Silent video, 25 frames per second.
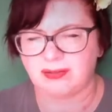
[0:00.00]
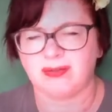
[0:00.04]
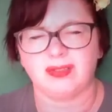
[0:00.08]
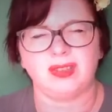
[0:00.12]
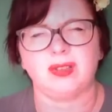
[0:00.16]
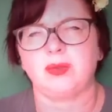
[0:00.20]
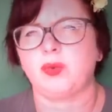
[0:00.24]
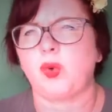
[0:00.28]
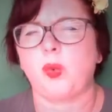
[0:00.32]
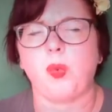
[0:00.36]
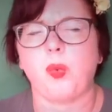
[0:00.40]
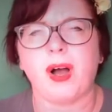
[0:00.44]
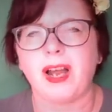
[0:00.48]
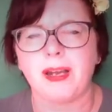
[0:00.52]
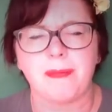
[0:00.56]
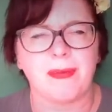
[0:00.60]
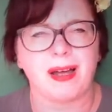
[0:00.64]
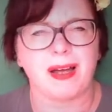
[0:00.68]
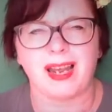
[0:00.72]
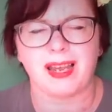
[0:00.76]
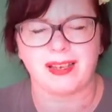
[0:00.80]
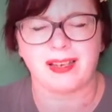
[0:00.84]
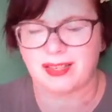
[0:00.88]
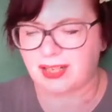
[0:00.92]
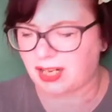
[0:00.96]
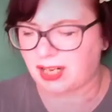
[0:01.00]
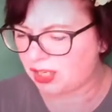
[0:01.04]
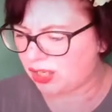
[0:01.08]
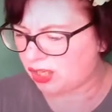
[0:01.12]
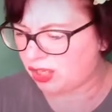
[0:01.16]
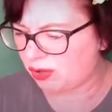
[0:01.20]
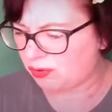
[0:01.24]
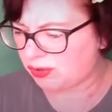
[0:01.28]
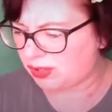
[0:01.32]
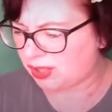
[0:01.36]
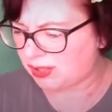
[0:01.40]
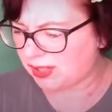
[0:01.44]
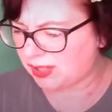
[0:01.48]
why am I asking
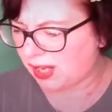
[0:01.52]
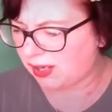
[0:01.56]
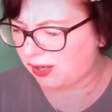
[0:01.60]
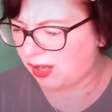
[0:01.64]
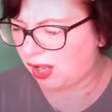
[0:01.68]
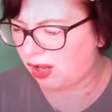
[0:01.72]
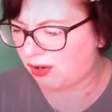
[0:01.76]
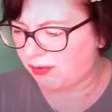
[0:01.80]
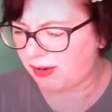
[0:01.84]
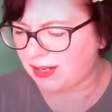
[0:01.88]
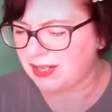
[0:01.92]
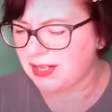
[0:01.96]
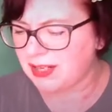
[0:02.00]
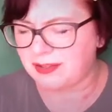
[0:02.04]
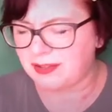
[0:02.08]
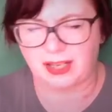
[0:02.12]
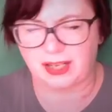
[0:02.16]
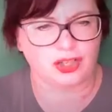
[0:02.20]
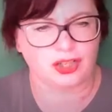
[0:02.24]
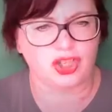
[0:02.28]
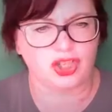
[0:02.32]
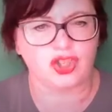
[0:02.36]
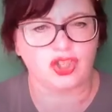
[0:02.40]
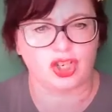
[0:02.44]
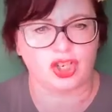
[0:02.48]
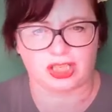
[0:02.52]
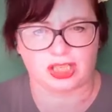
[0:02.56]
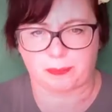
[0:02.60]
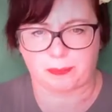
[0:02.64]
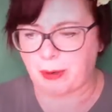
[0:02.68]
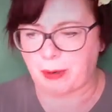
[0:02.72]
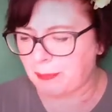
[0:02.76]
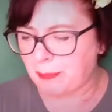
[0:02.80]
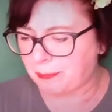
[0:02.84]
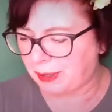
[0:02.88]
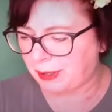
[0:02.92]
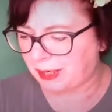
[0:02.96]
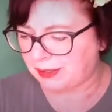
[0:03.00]
you to tell her anything? She's just a
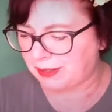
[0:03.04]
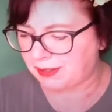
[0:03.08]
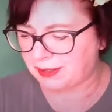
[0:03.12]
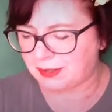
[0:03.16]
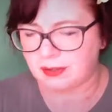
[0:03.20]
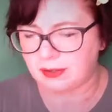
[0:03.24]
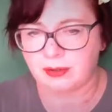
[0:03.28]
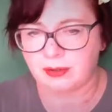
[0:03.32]
puppet.